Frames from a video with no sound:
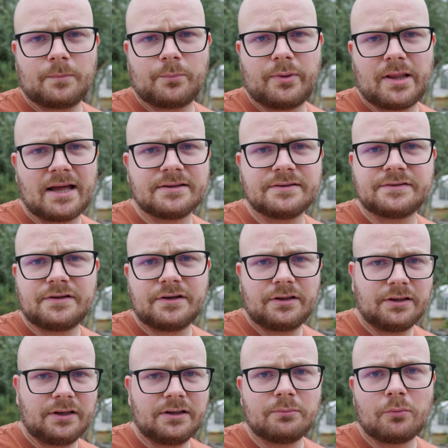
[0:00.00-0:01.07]
plants that
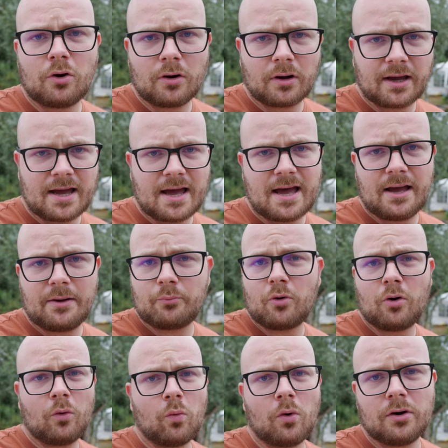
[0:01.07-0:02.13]
need more care,
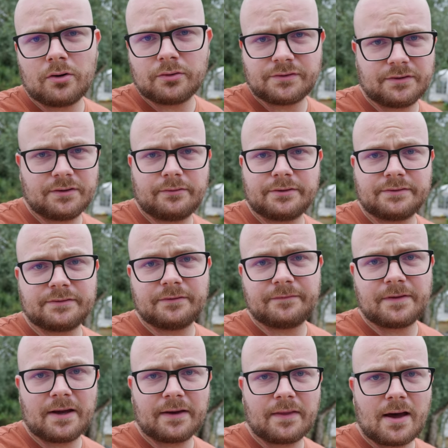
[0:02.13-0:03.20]
more water and
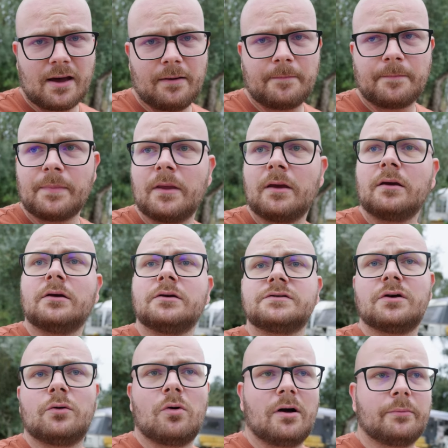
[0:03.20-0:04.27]
stuff like that.
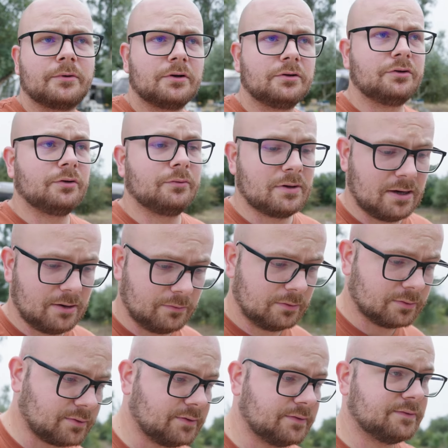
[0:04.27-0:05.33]
So what I'm going to do now
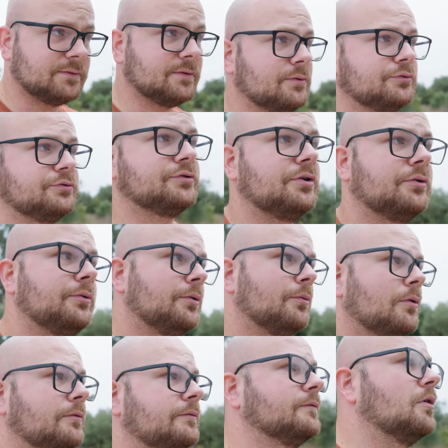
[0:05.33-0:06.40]
is I'll show you
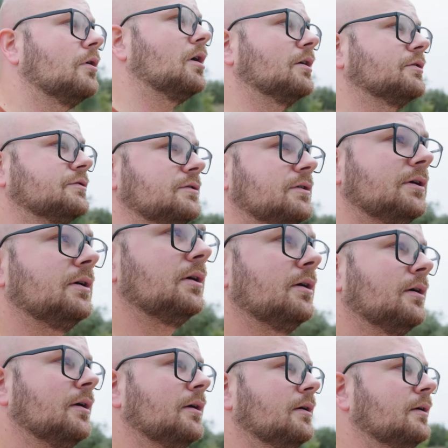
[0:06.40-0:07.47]
what we've got. Actually,
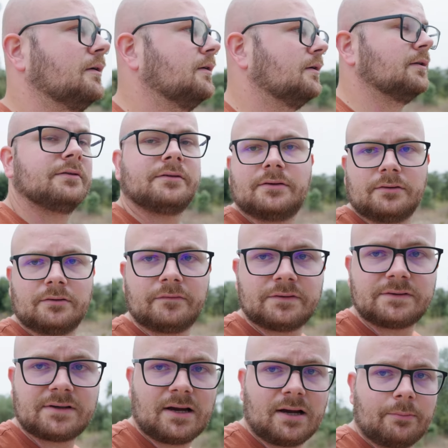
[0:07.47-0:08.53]
another
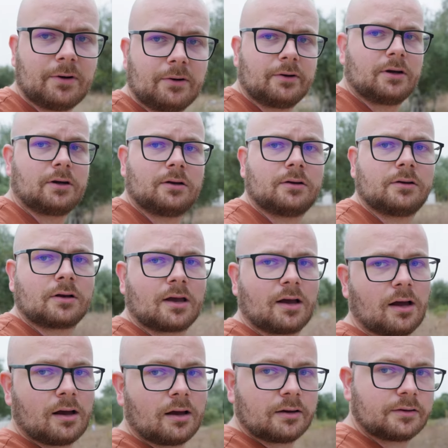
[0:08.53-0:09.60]
time up a
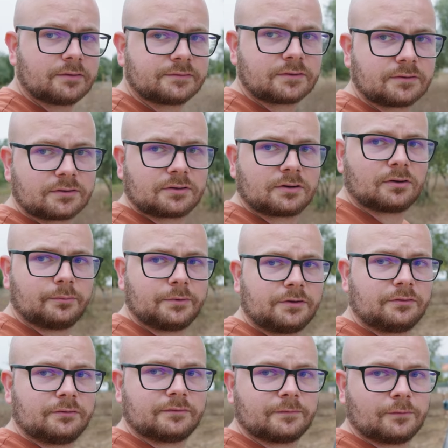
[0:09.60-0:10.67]
car has come in
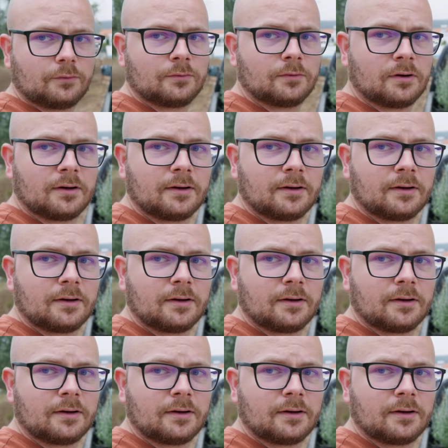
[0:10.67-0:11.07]
useful.